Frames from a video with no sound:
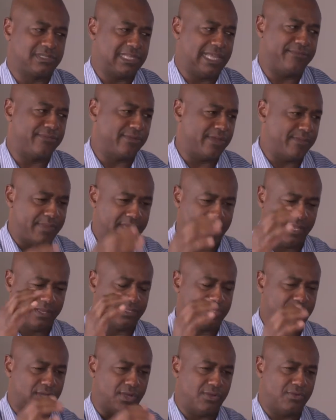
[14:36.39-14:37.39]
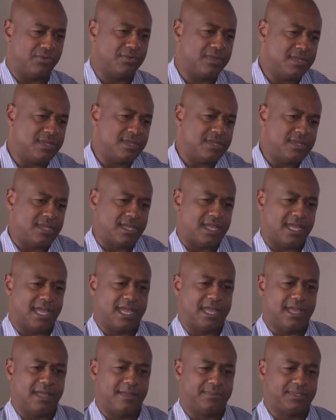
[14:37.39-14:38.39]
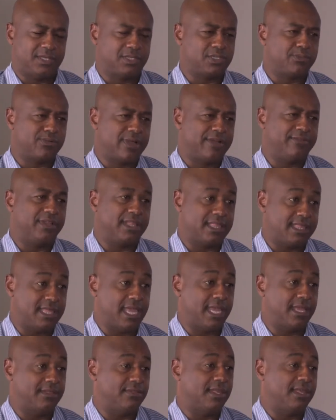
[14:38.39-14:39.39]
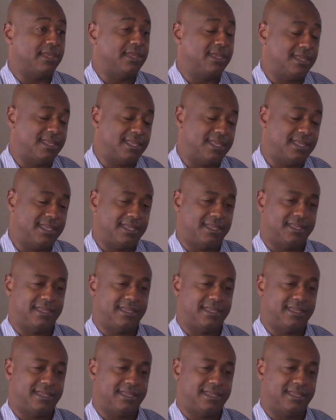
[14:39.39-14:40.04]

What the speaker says: slavery being such a prevalent thing in the